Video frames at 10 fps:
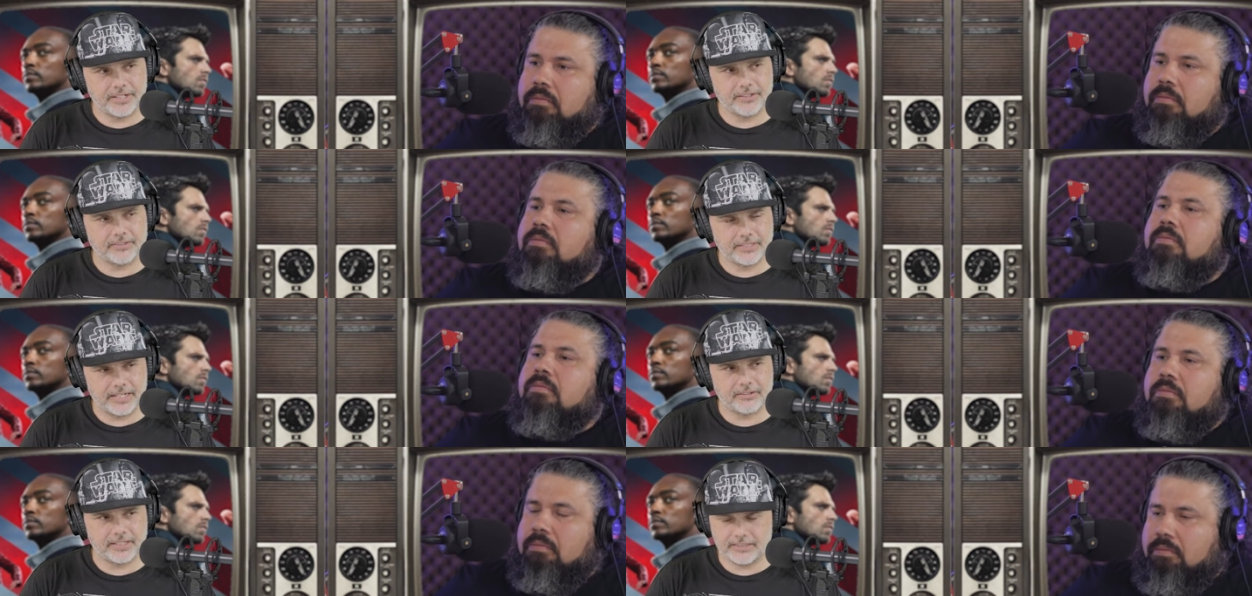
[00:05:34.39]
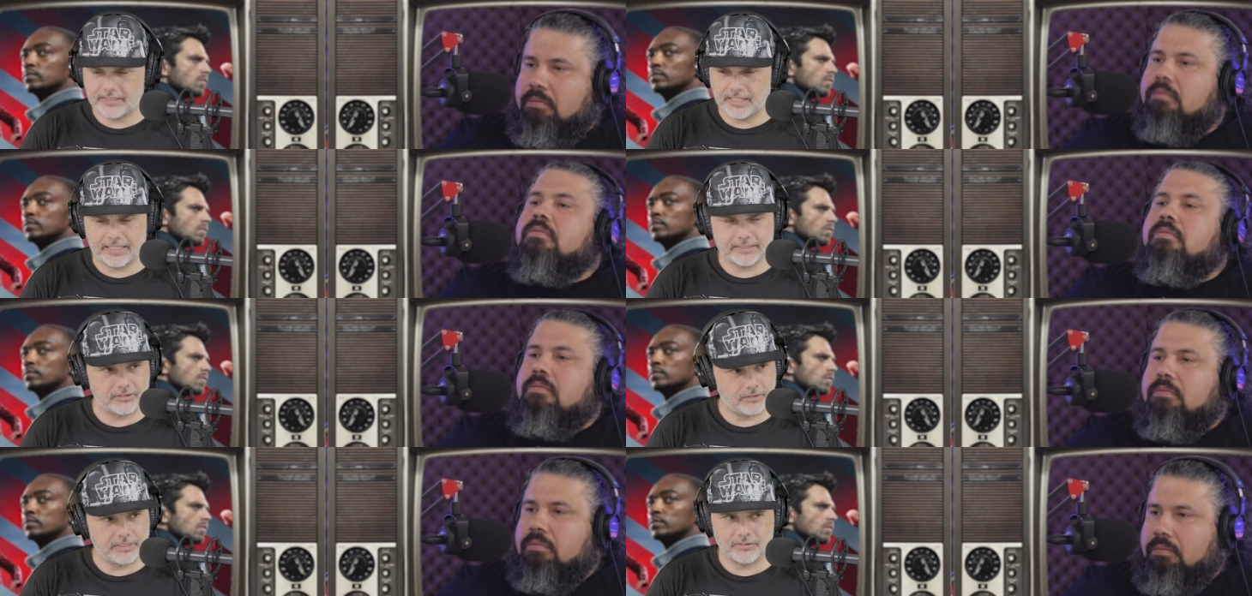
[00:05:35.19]
Speaker 1: there now that I guess
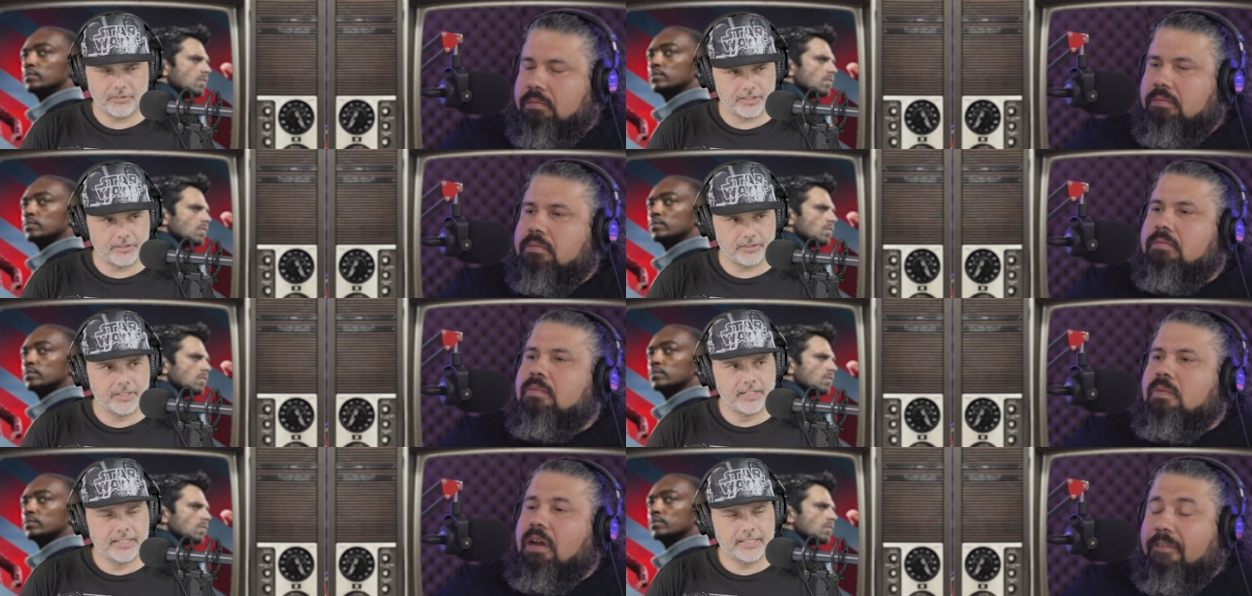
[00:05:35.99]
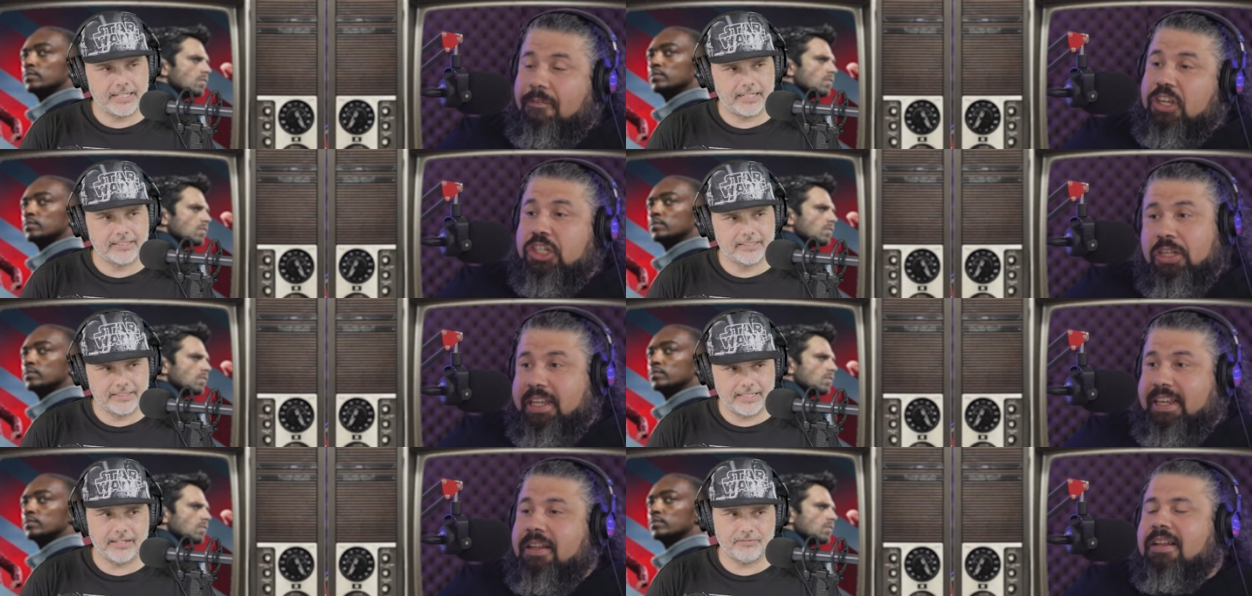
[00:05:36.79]
so he's a regular
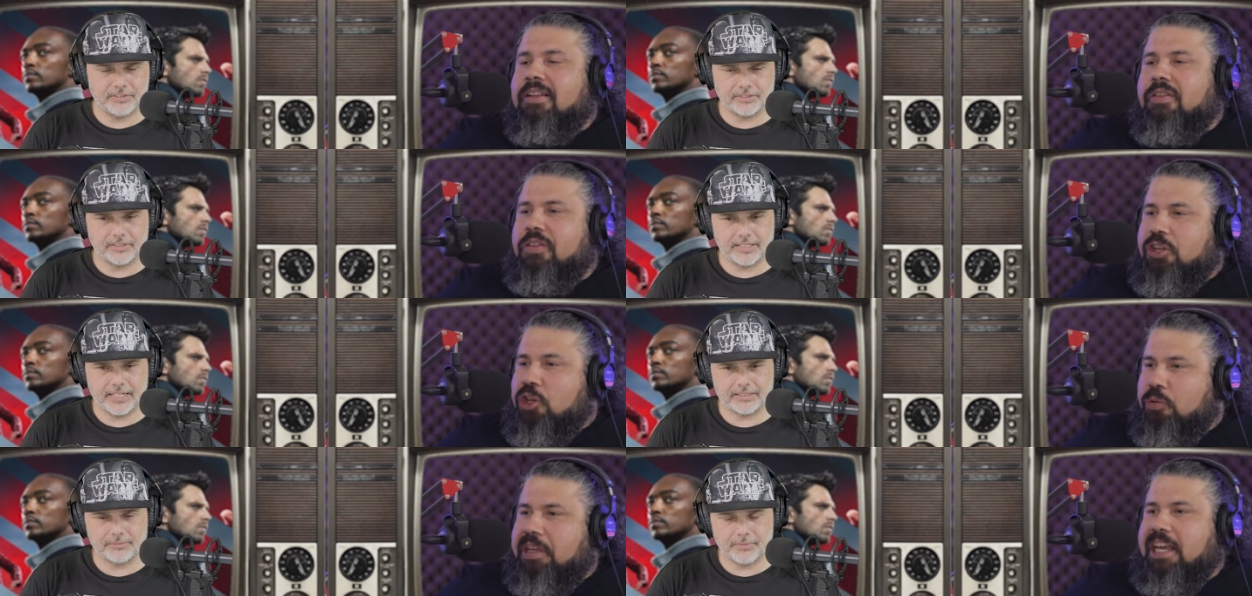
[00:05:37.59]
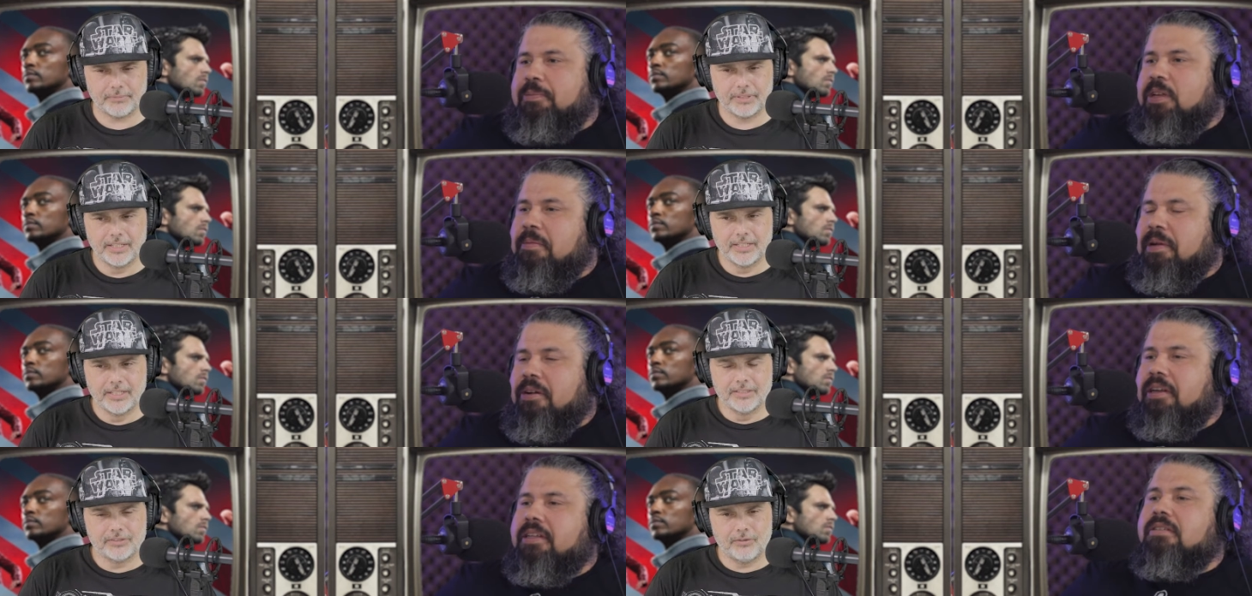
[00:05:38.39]
officially yeah officially the new Captain member.
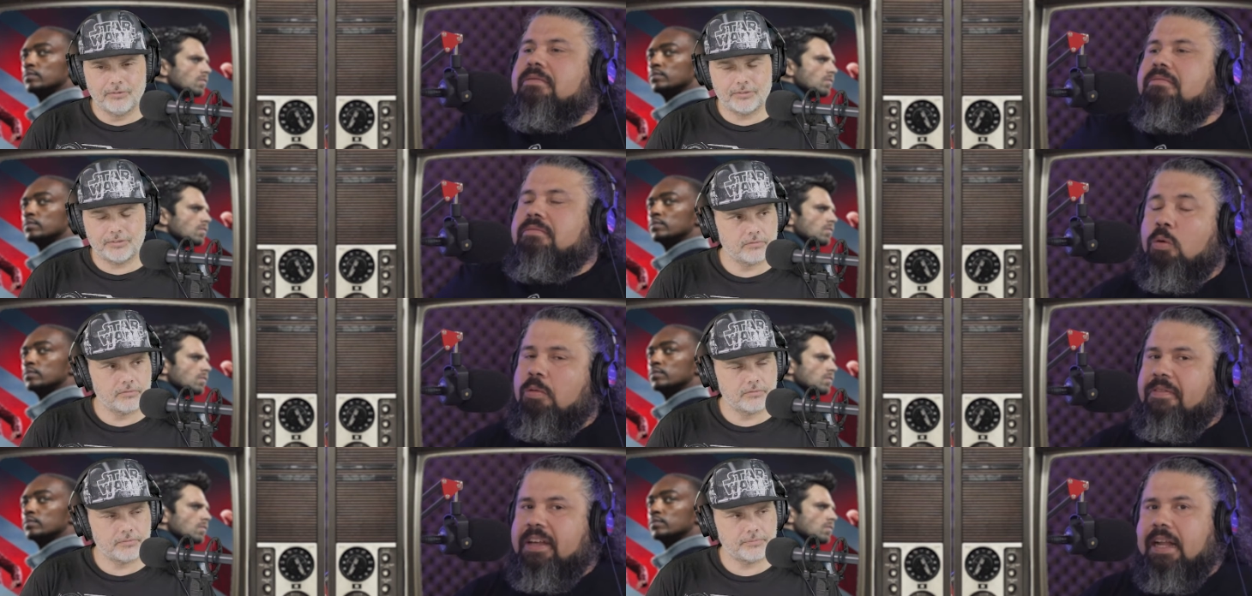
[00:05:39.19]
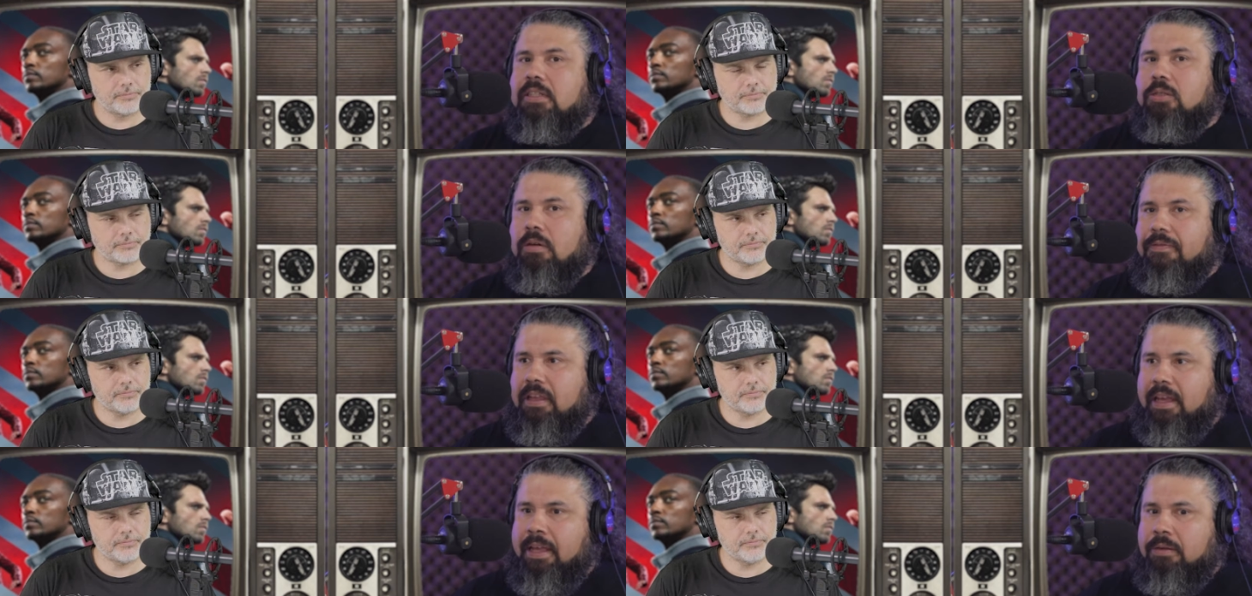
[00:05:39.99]
Speaker 2: America. Well, we've got sort of
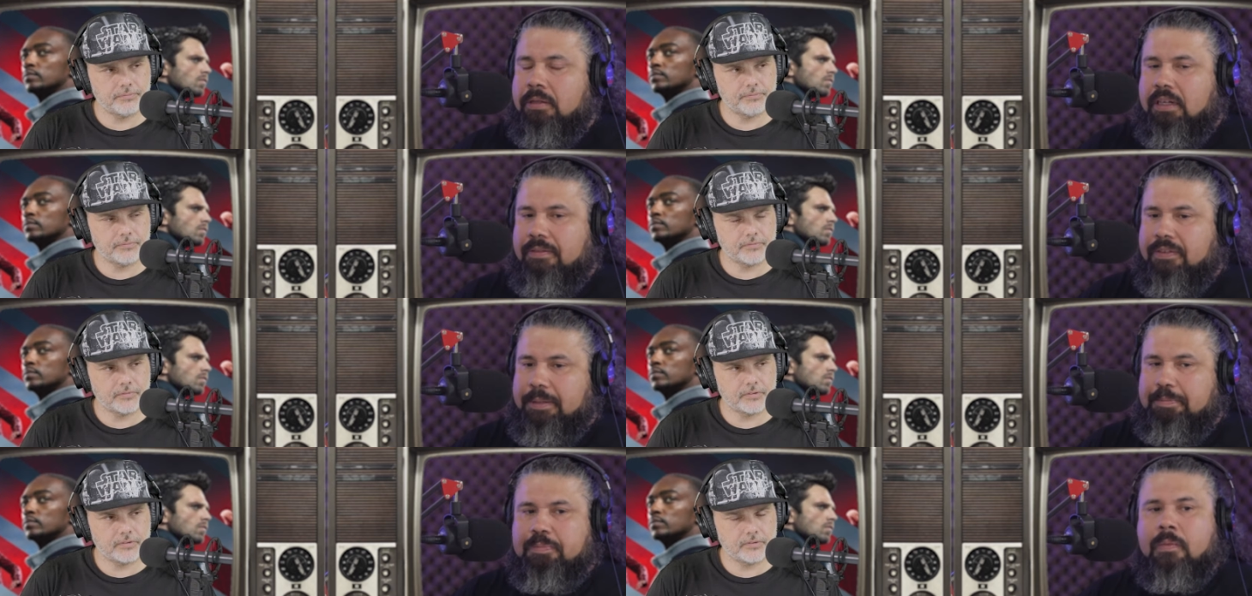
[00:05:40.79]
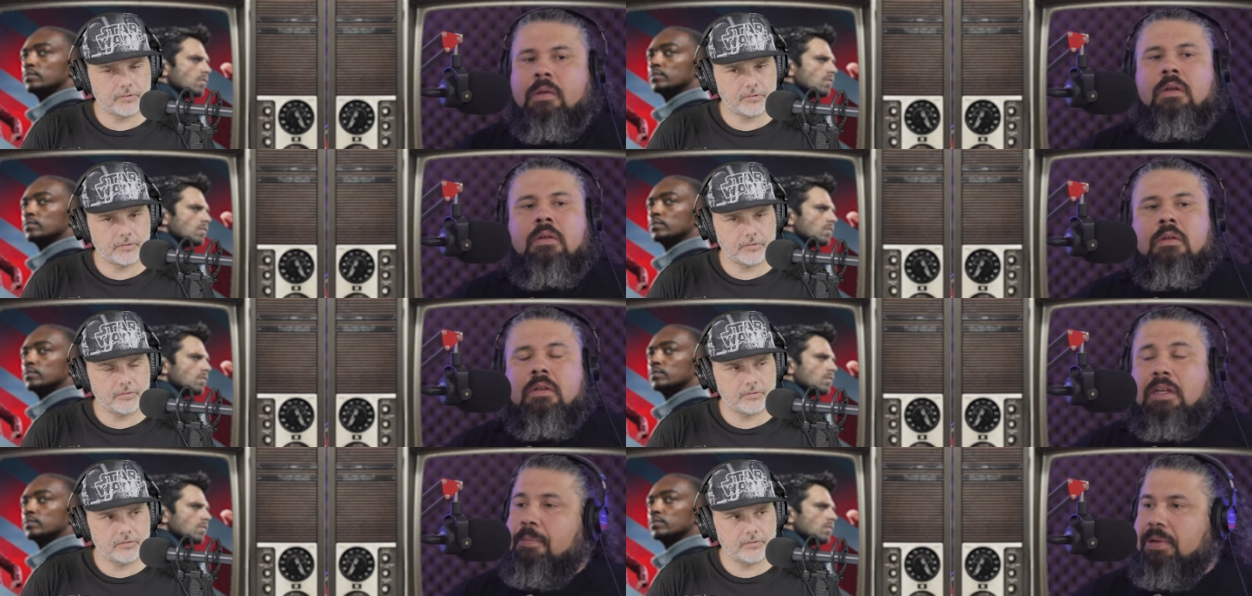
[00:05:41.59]
the angle of um,
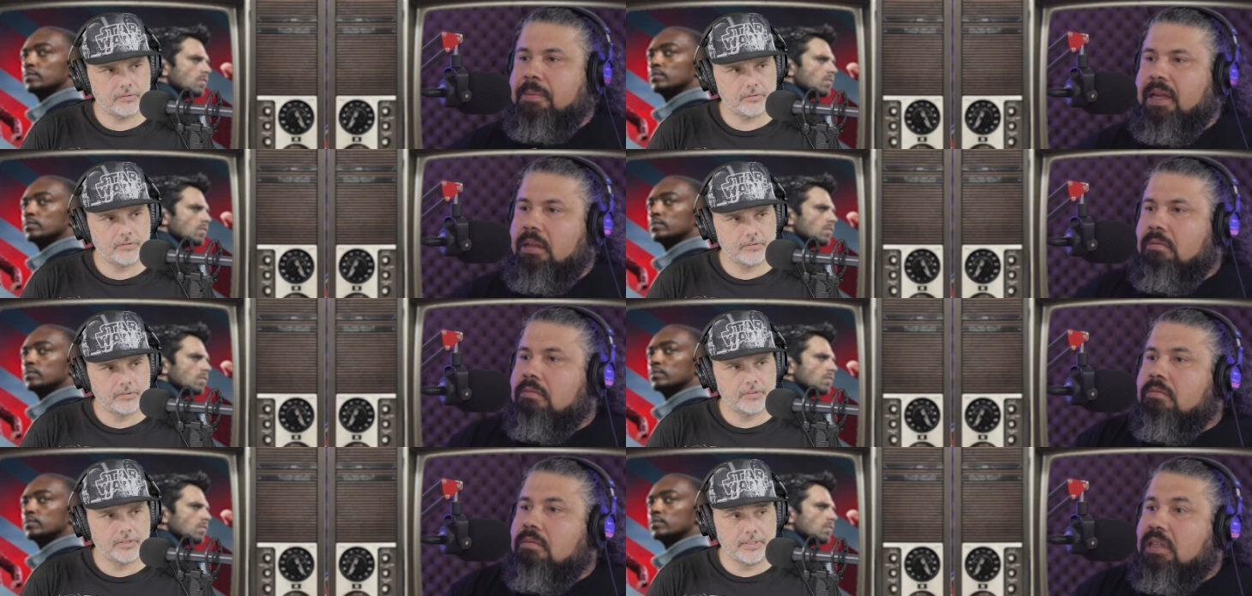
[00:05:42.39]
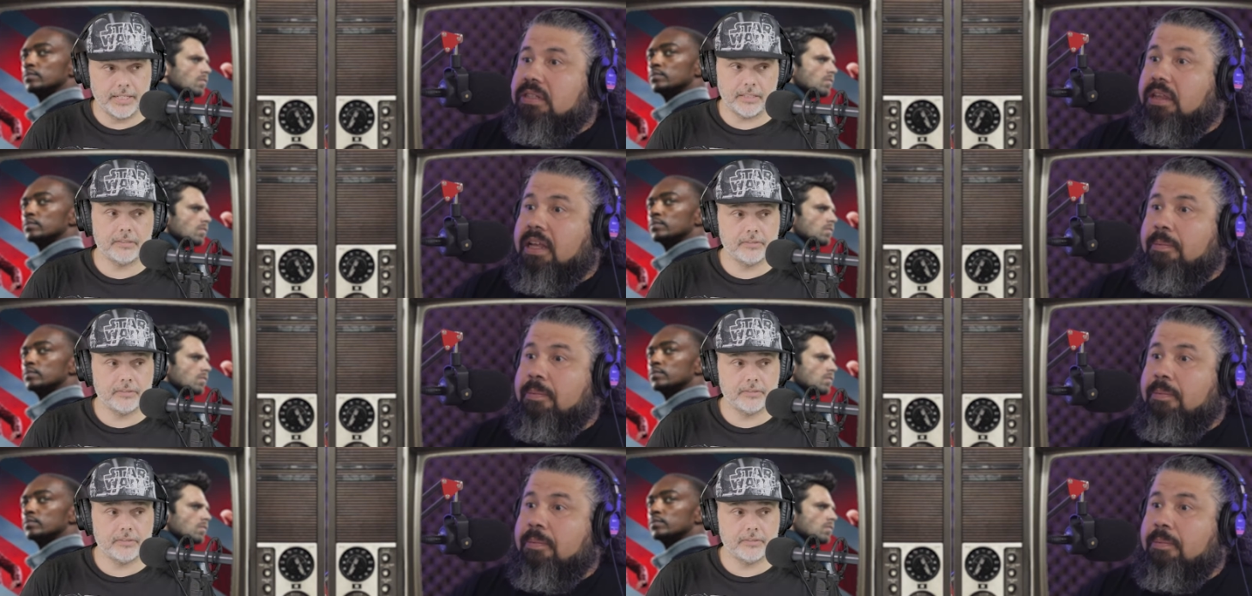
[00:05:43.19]
company men these yeah. are the